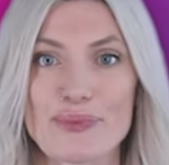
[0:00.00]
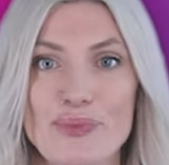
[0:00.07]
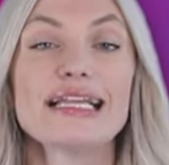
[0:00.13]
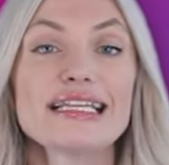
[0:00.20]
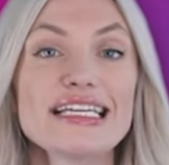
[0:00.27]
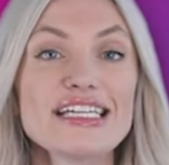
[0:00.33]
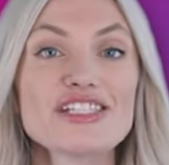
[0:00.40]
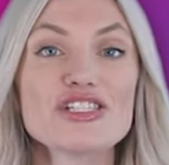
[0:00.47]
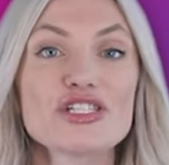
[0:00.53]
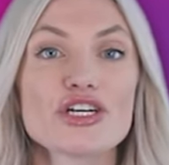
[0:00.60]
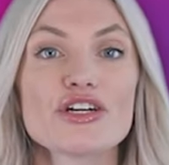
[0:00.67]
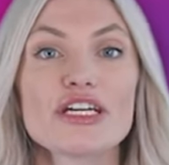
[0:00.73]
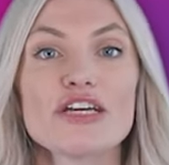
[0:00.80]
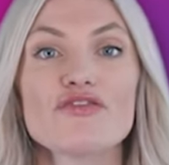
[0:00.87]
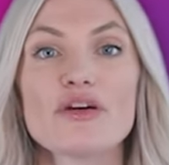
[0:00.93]
Aaliyah's
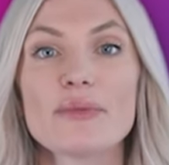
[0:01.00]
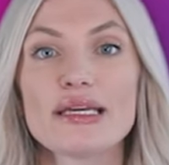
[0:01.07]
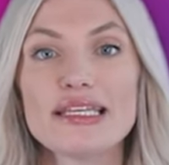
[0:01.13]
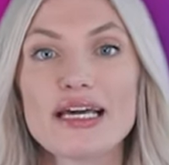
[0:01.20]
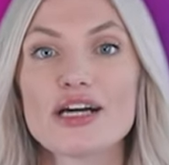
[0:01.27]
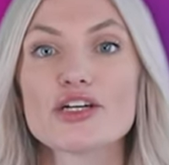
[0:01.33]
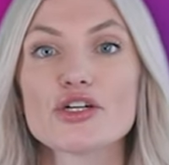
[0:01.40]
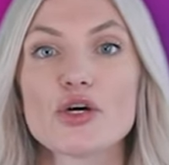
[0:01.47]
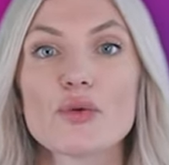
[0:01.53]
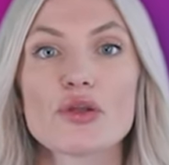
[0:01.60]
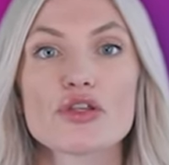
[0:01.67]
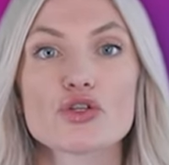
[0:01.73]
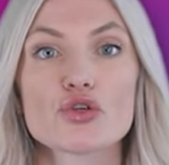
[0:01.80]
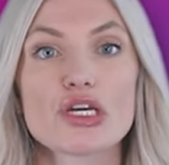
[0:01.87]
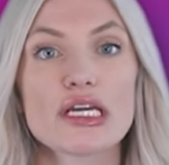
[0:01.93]
journey from a young girl
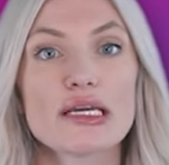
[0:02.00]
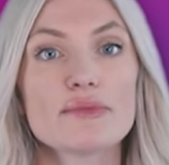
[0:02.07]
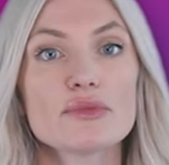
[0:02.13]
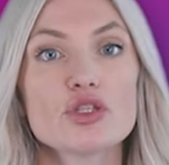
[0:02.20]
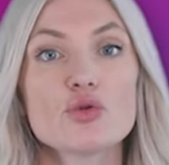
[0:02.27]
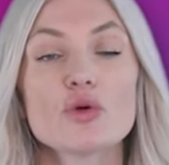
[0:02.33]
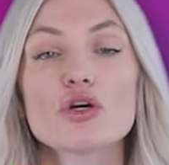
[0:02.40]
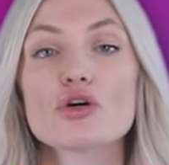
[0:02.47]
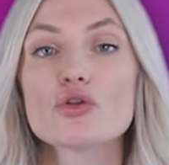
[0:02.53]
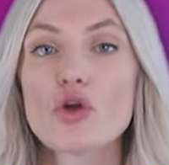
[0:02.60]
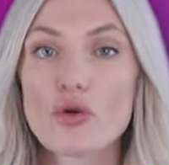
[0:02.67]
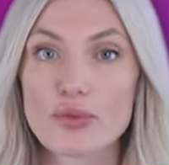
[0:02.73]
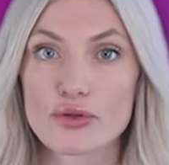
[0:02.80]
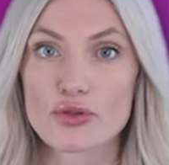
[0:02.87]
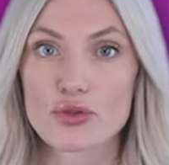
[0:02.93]
with dreams to a
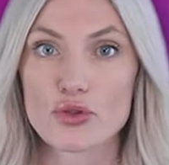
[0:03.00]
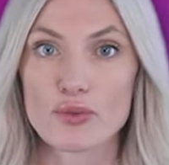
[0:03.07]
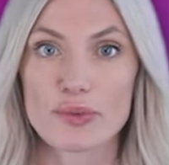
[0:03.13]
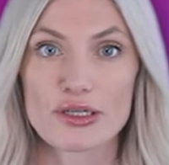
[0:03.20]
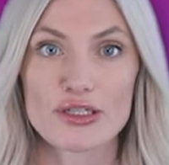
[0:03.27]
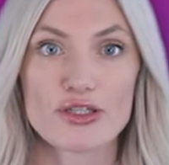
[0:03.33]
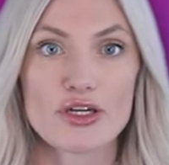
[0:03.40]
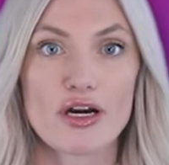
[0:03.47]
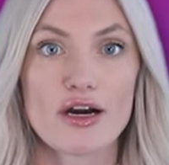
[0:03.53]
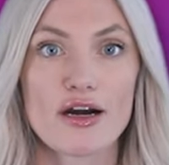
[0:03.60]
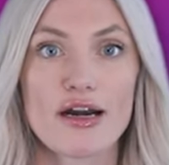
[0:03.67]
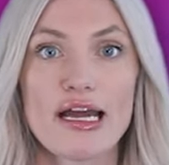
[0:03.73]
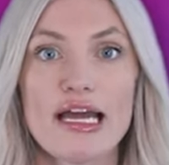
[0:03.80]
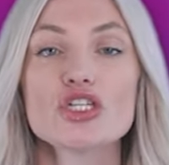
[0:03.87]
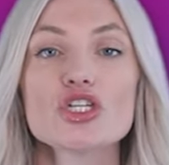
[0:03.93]
global
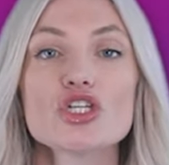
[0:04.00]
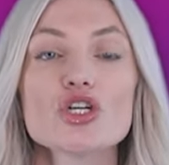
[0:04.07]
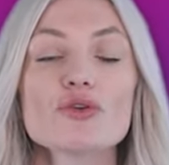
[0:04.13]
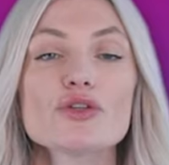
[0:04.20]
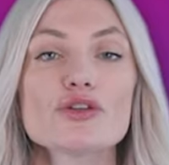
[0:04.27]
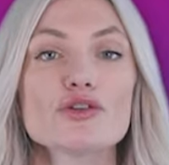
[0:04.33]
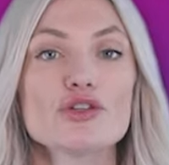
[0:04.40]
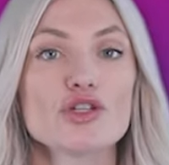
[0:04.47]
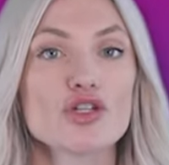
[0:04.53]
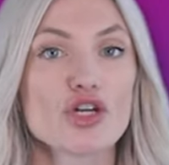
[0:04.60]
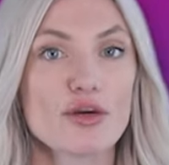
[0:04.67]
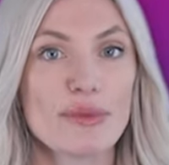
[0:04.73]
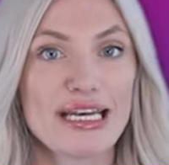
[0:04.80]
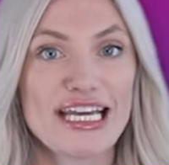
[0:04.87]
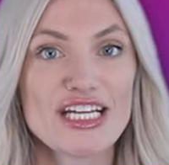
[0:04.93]
superstar just shows her
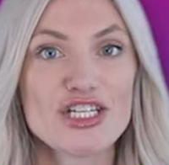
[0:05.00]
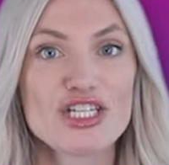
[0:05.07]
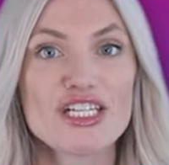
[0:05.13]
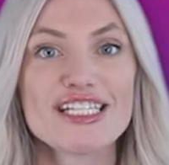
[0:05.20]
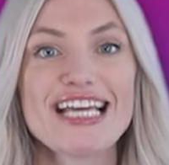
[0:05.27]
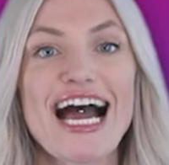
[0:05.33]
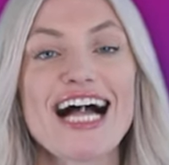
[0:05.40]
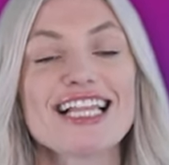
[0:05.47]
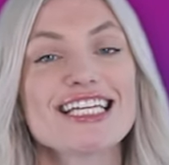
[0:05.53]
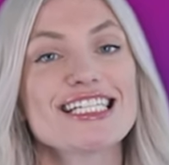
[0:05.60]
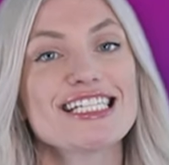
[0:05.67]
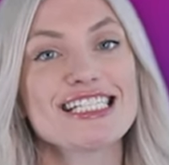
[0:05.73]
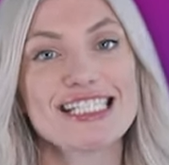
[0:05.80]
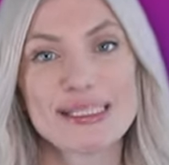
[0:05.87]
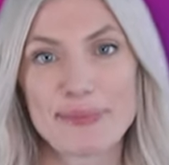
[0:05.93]
determination,
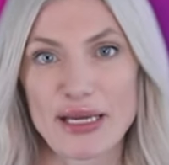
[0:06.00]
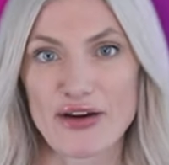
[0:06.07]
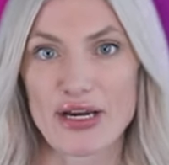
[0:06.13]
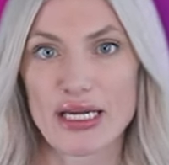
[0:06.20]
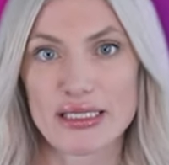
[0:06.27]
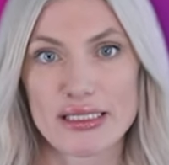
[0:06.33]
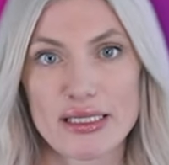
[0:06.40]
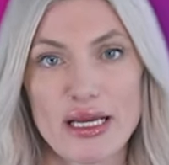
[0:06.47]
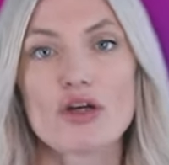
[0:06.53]
talent, and spirit.